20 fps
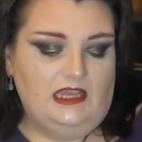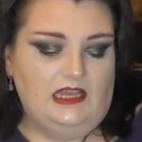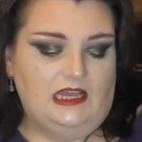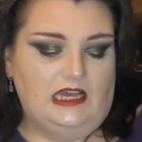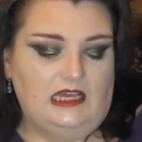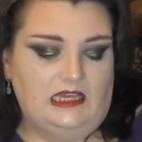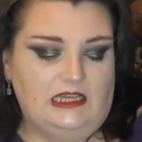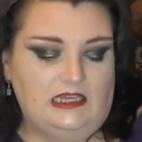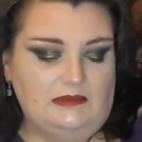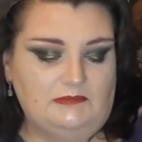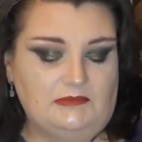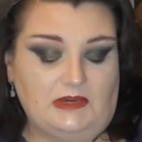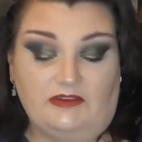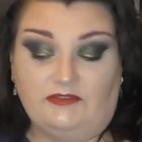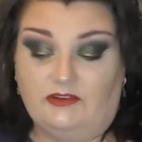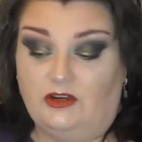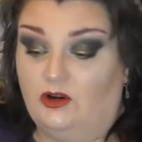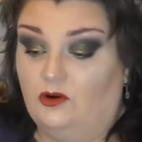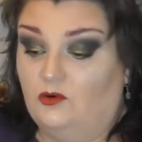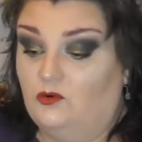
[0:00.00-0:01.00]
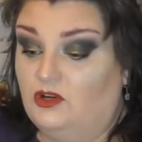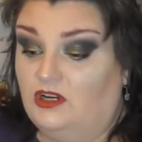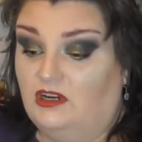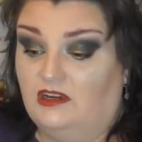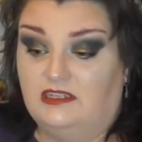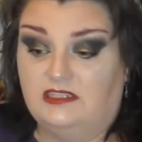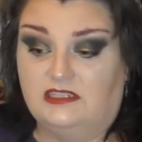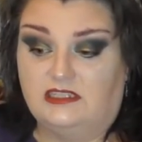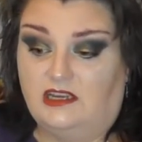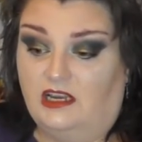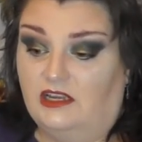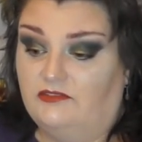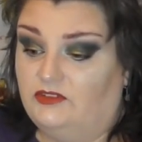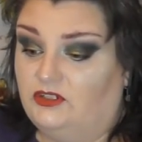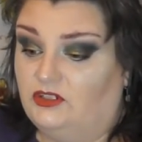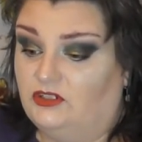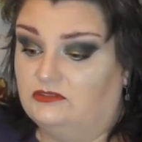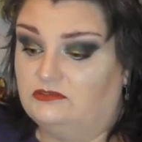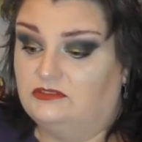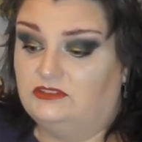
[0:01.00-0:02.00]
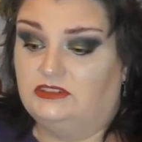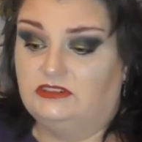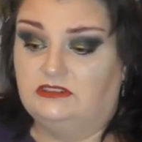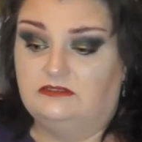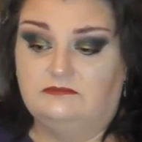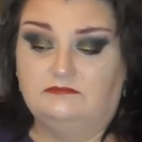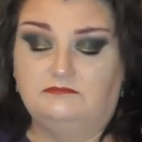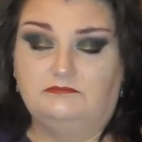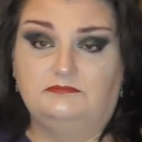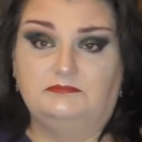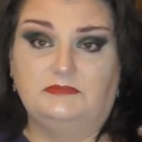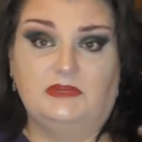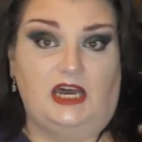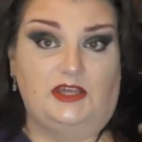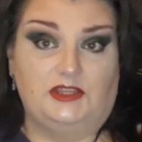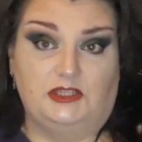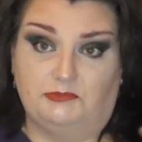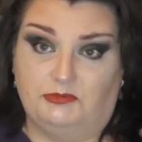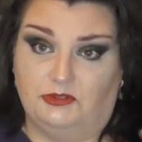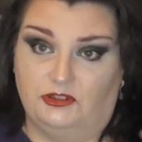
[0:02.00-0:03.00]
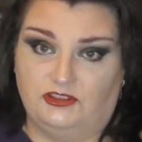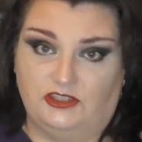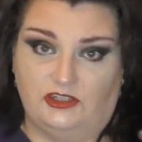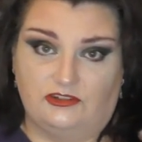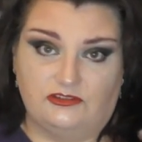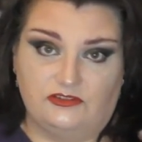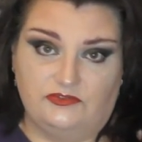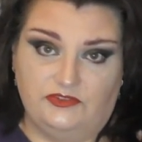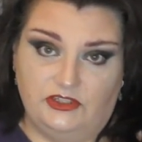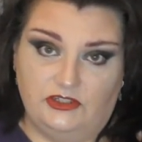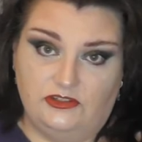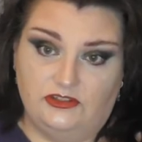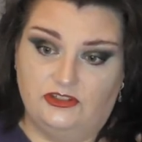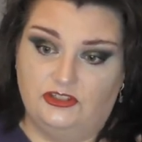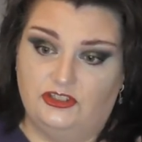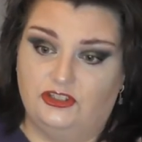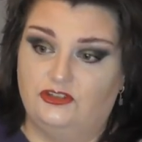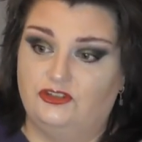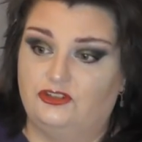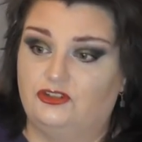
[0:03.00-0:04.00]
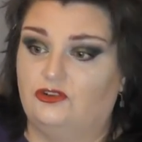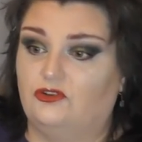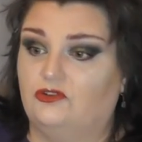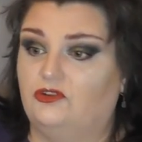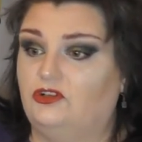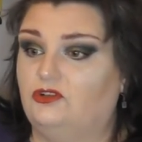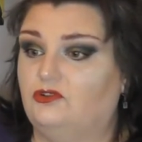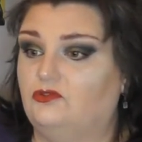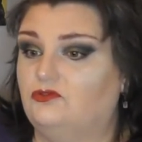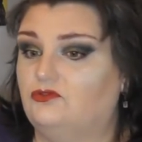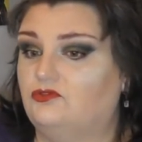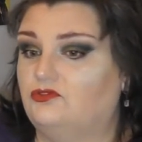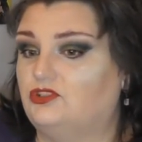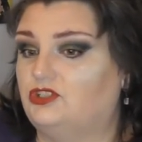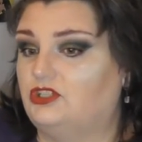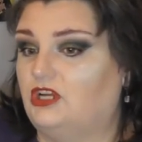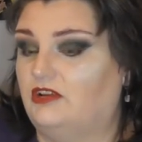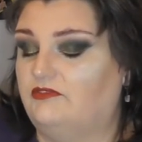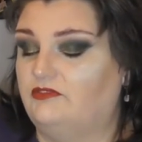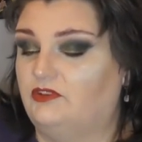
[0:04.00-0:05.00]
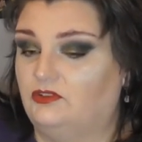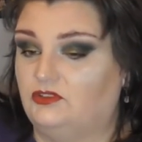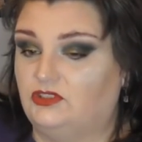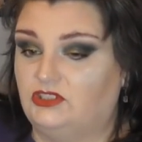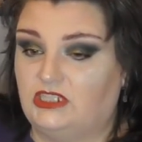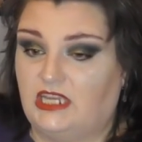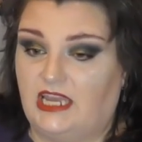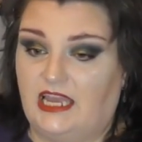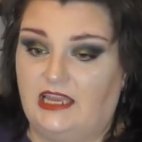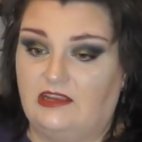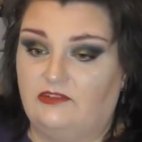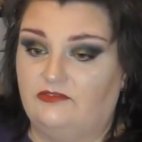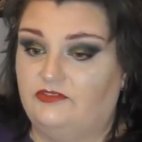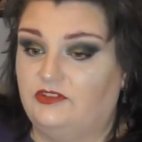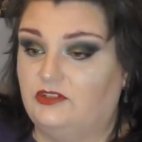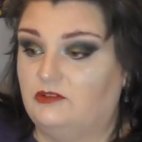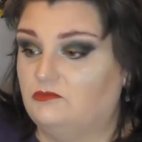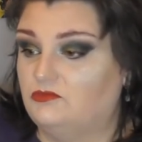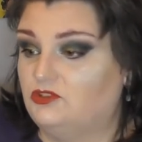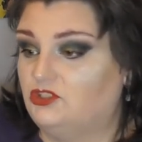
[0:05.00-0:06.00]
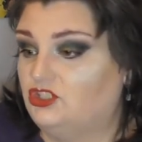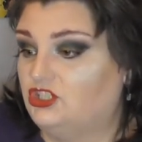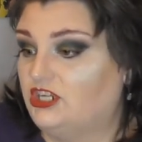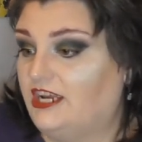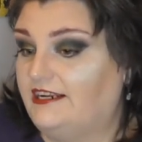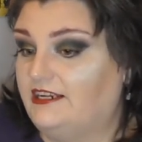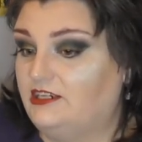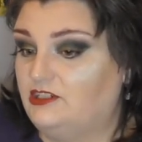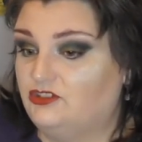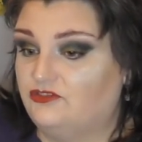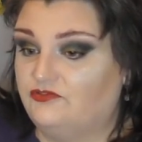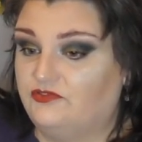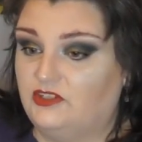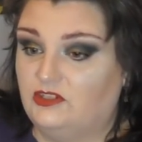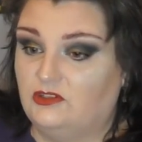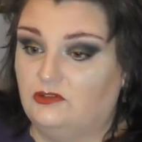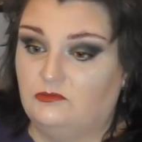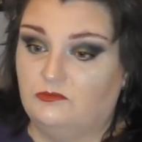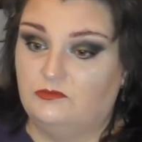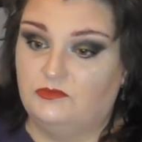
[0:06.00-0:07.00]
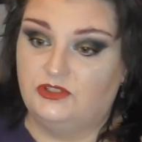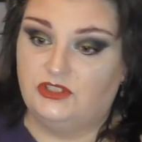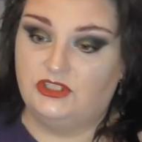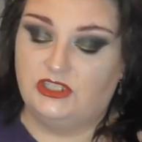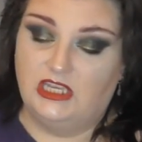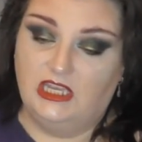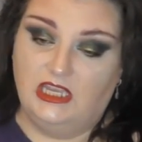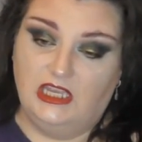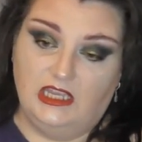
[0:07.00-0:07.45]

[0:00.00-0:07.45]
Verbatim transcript: Um, I've got all kinds. I've got other product reviews and tutorials, I've got tag films, challenge films,